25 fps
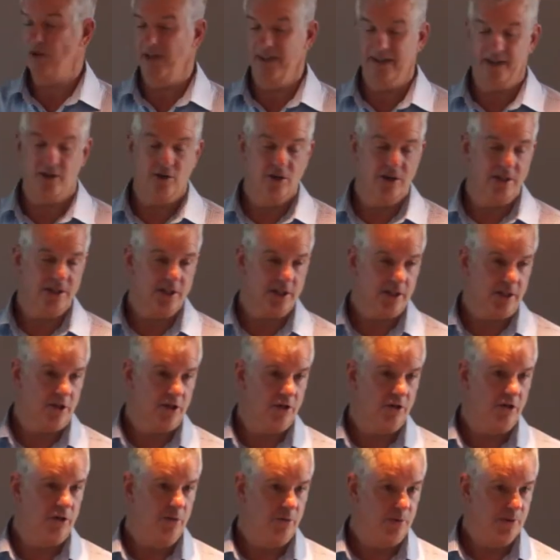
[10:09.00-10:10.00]
why they couldn't
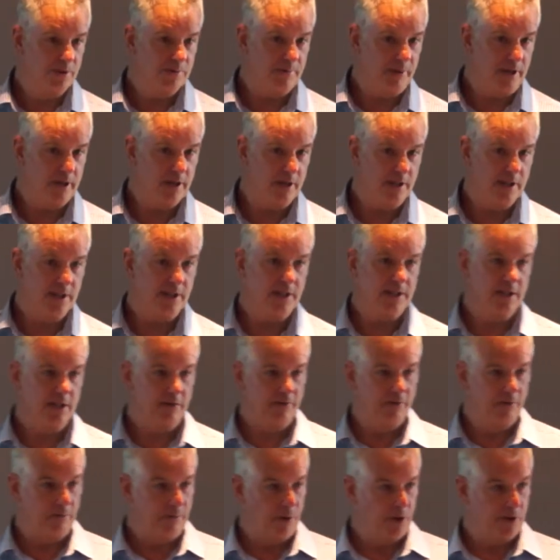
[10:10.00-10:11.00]
secure it was because of
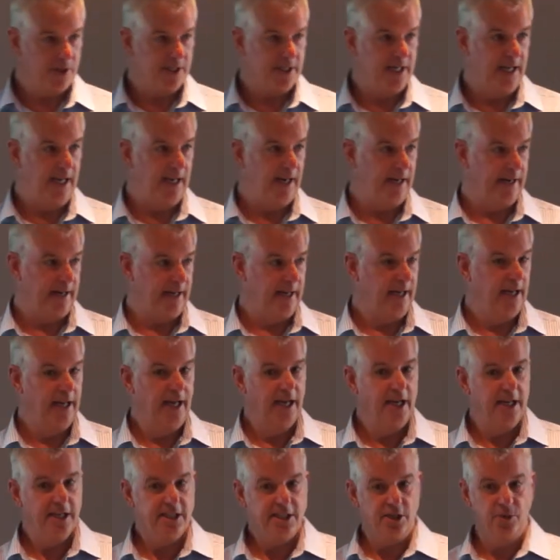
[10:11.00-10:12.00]
personality.
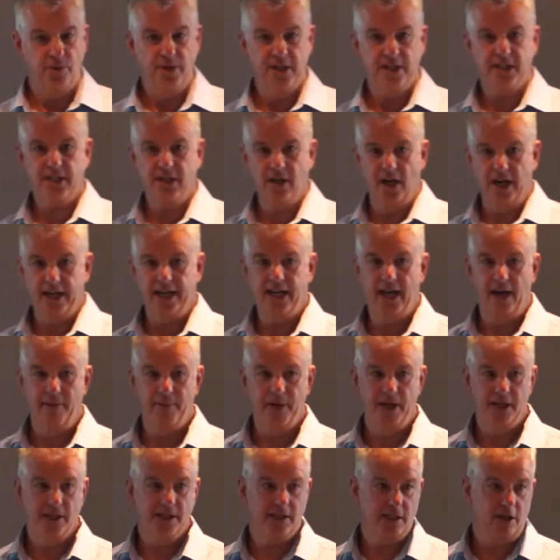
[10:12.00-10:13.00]
So this guy came
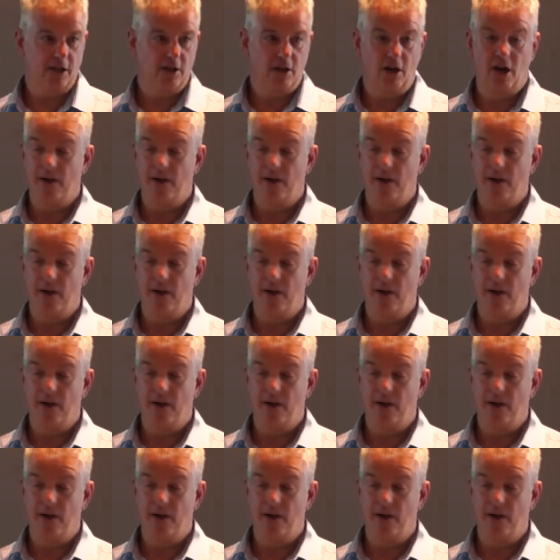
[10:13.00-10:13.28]
in and said, look,